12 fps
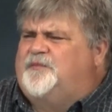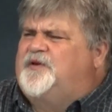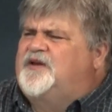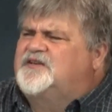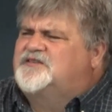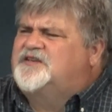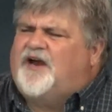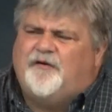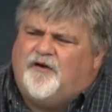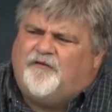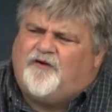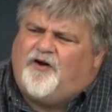biggest
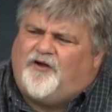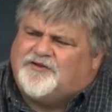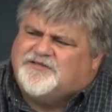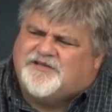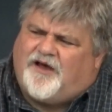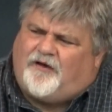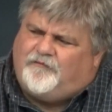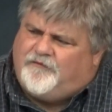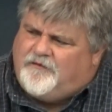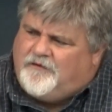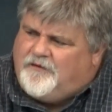tyrant of all, self?